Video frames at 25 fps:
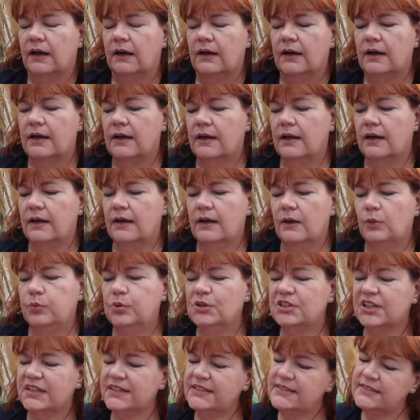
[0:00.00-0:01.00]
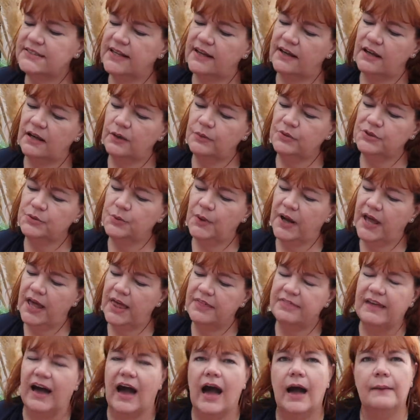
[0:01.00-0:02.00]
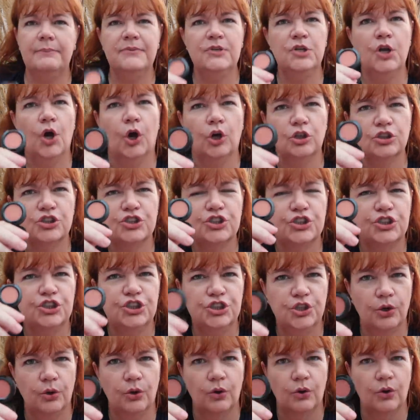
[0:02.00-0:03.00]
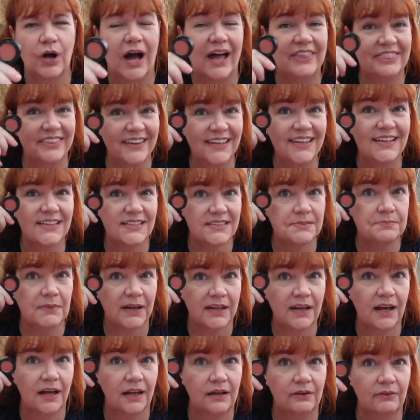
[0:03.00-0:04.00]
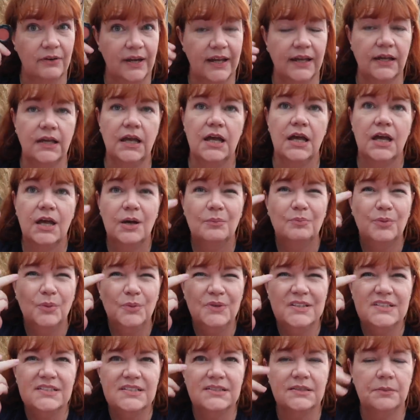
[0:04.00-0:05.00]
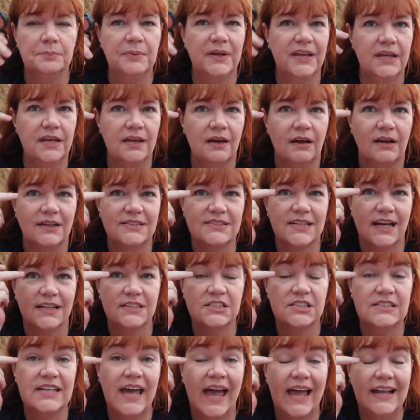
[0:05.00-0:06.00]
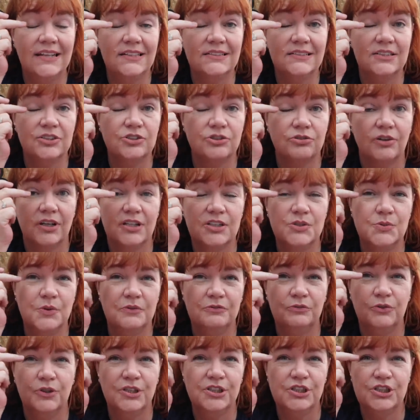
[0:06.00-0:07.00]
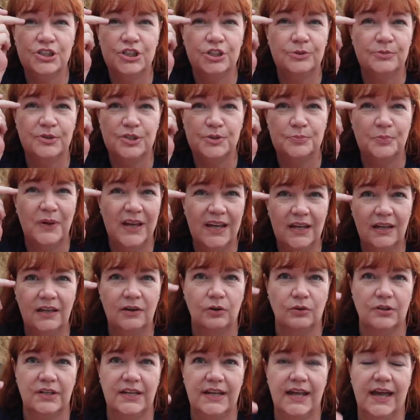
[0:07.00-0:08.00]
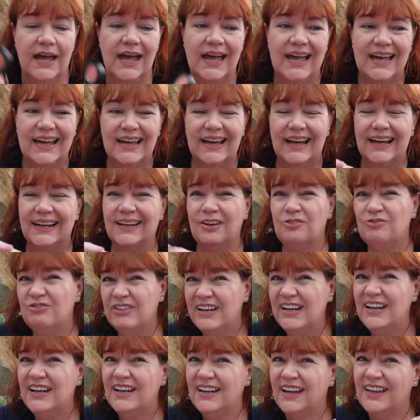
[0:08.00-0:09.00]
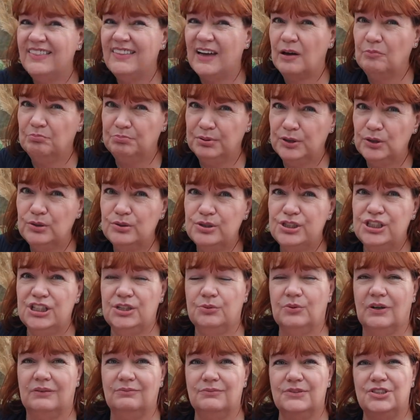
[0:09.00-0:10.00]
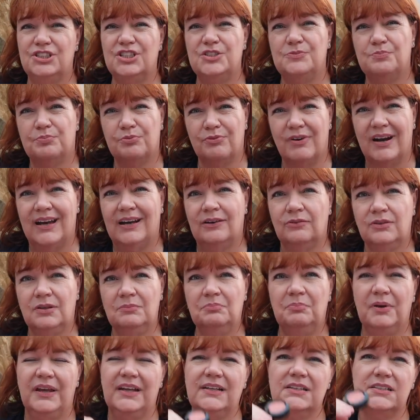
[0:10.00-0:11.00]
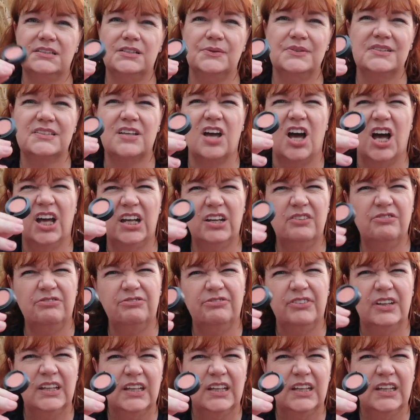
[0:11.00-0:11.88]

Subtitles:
Would I say I would wear that? I'm not sure. I think it's my colouring. But with these little piggy eyes, I tend to try to avoid too much pink on here. And I really like that bougie one, which is brown and pink. So it's kind of...